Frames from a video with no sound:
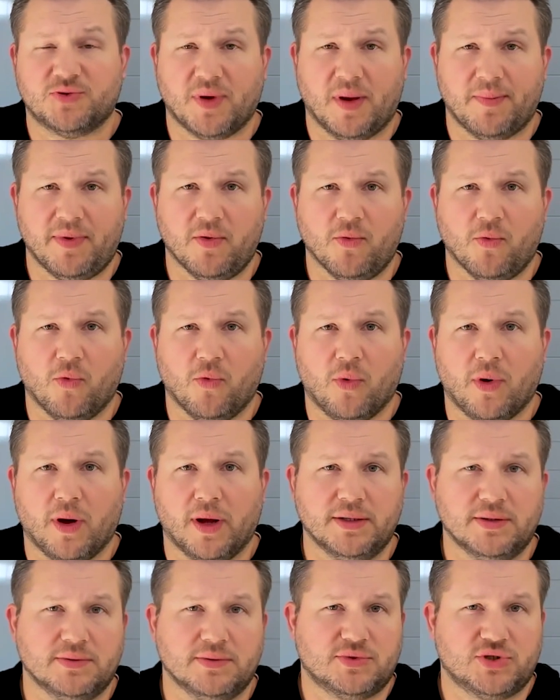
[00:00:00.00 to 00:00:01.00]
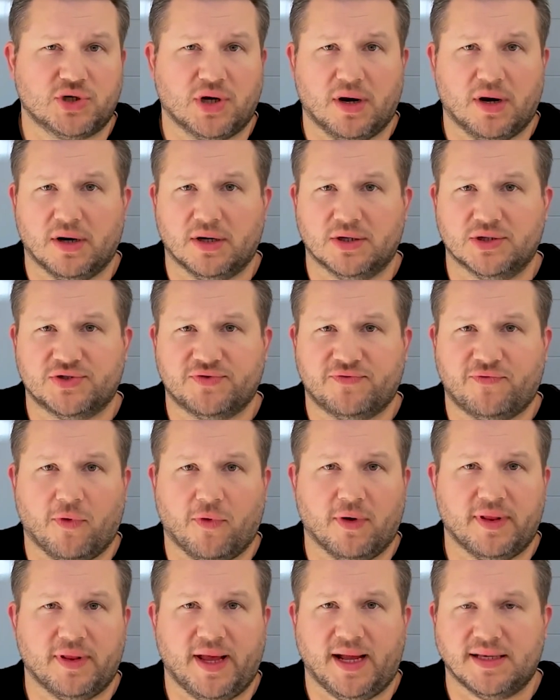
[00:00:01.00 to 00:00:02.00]
might be one charge
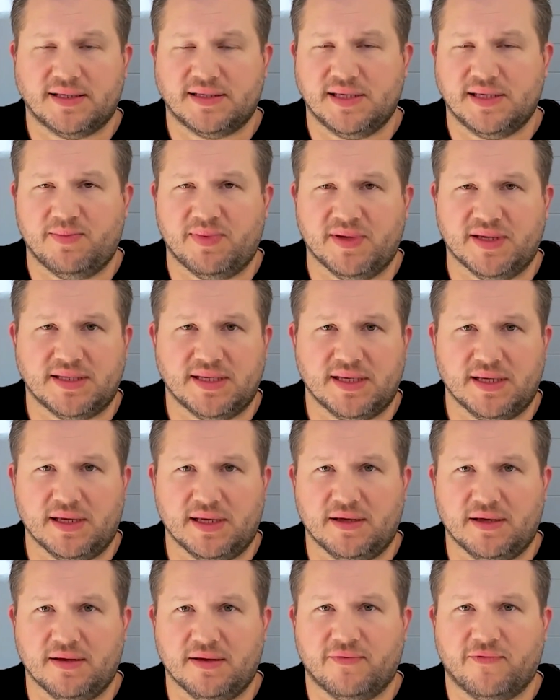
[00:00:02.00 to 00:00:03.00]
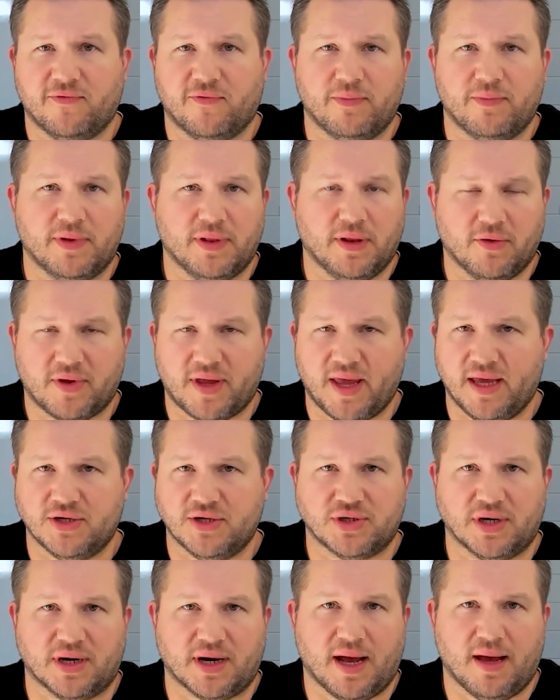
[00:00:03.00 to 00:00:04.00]
for that CPT
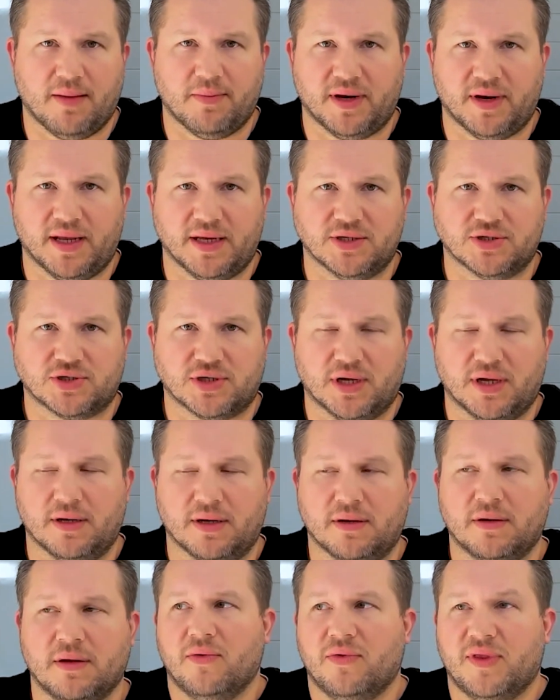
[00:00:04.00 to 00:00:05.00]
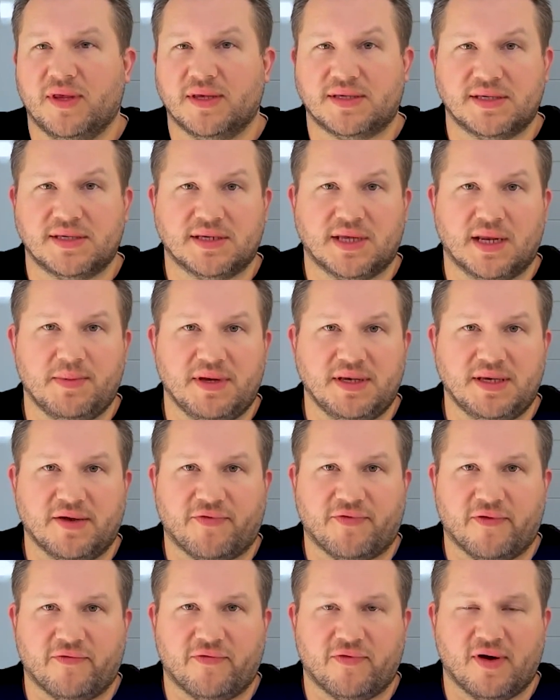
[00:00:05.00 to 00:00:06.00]
location combination, this is going to be
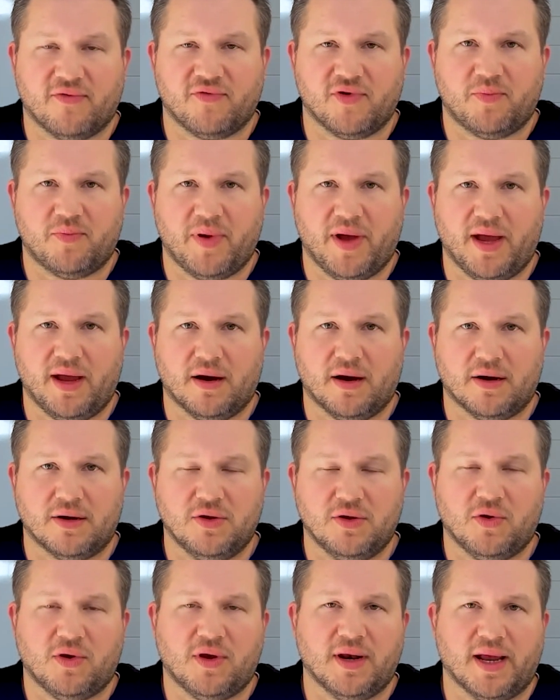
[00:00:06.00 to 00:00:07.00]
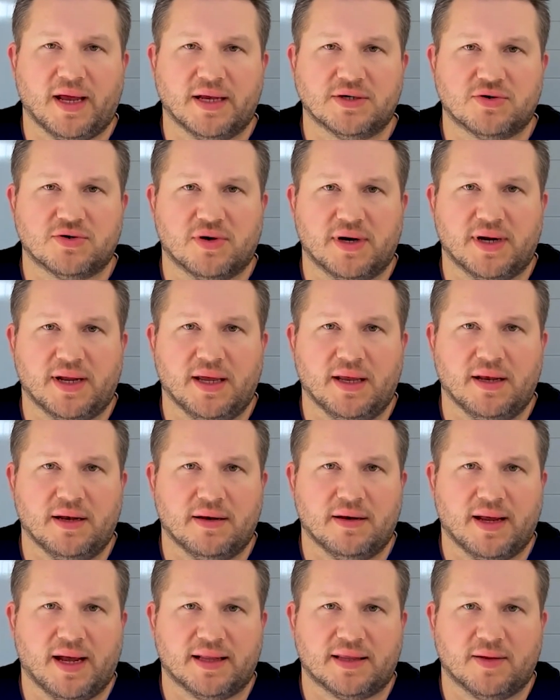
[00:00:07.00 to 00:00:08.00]
different for every payer, and you can enter it
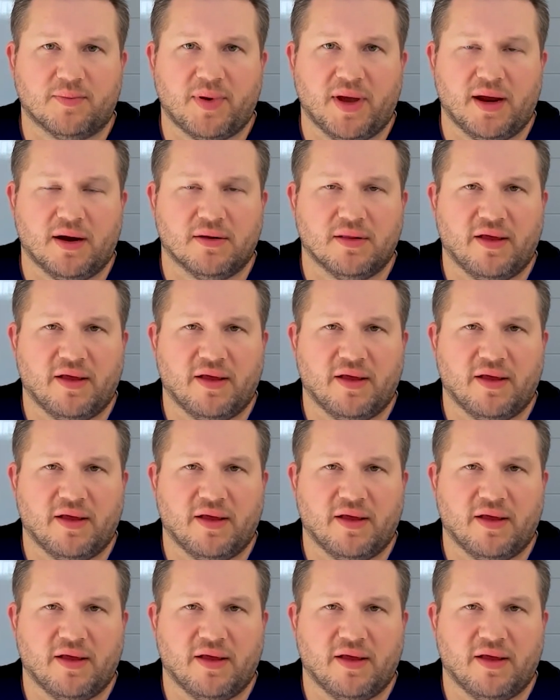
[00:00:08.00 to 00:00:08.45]
in at the payer